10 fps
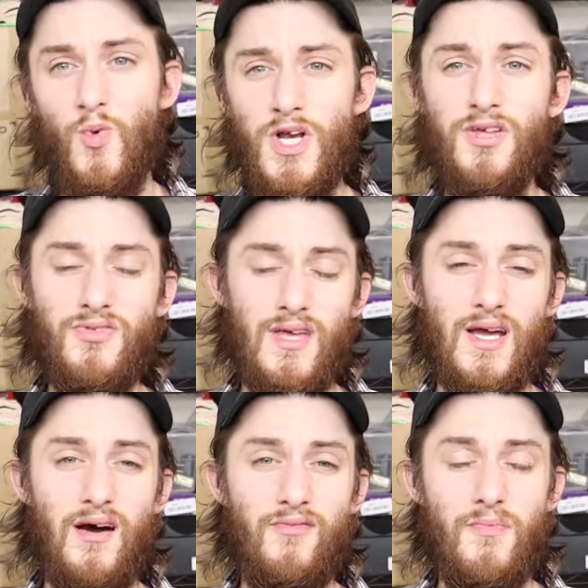what do you think
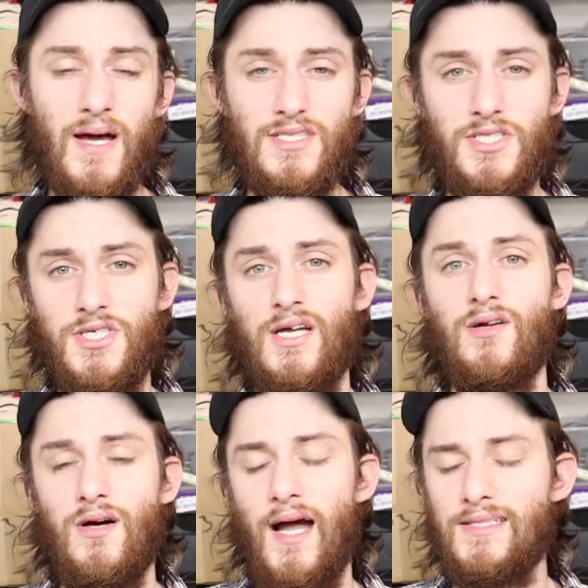of my
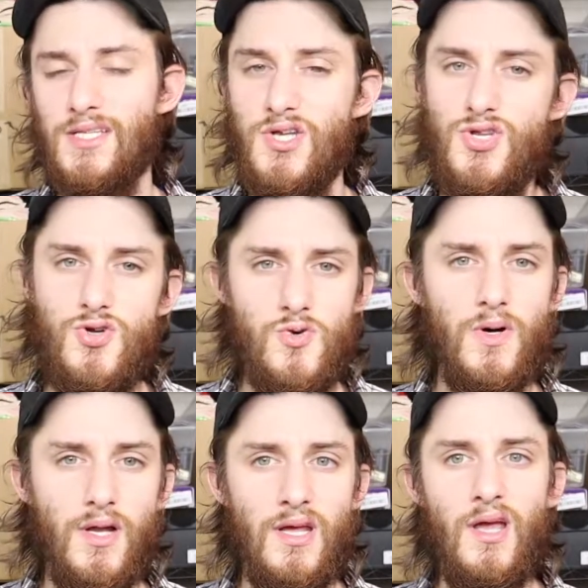channel. It's a new
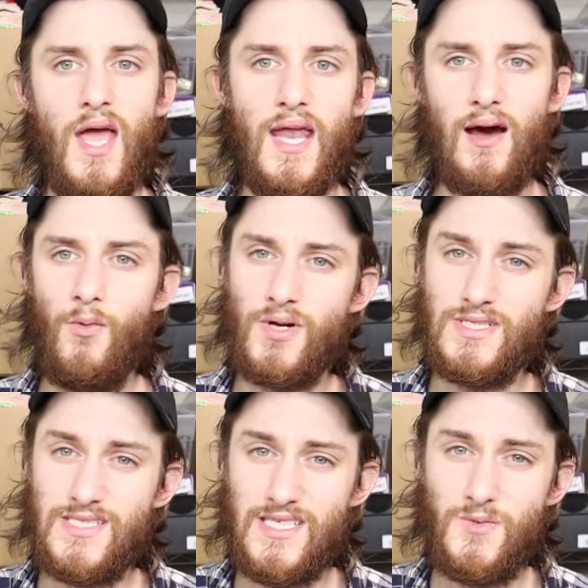one and I want
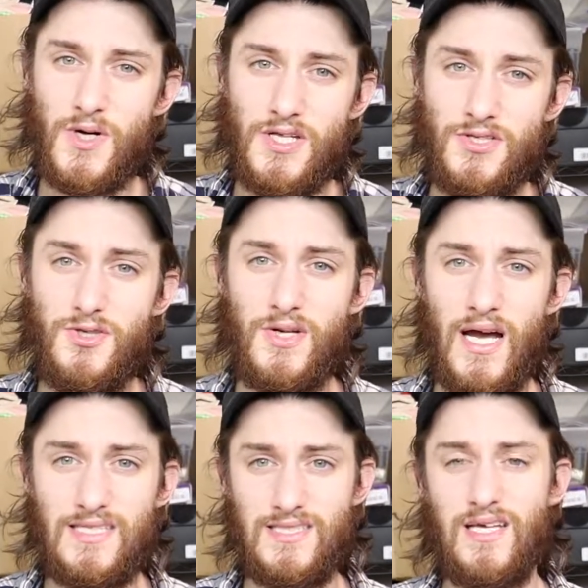to see what you
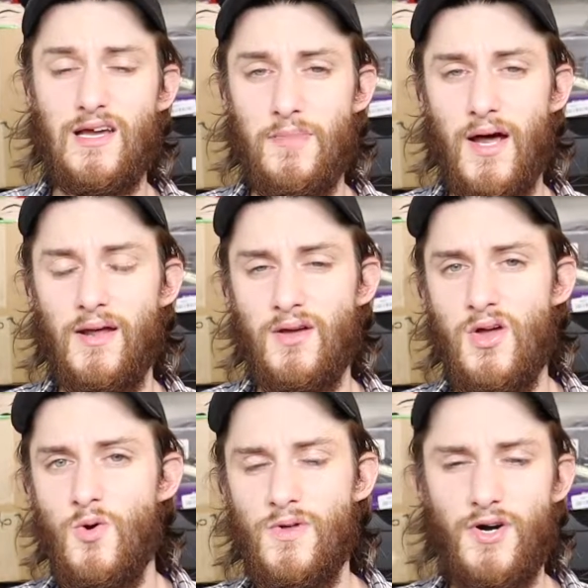guys think about it
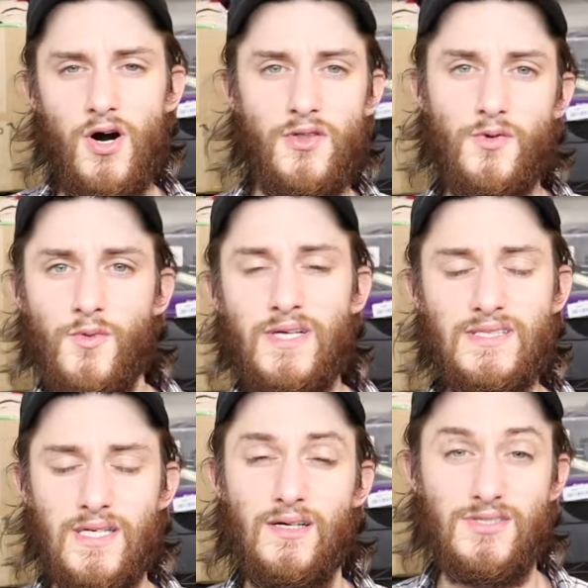with all the
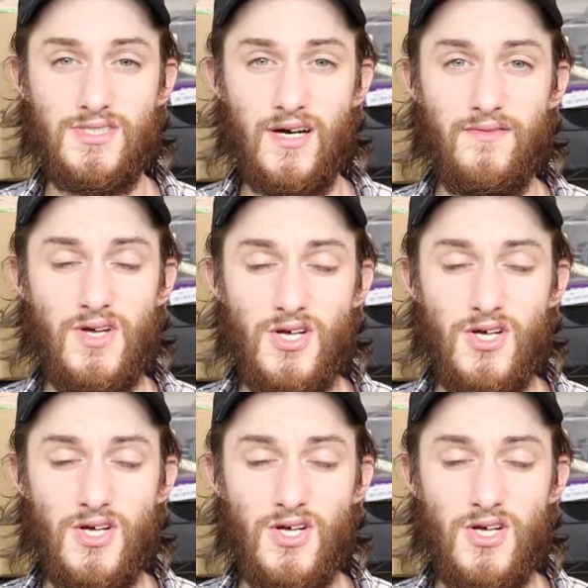resale stuff.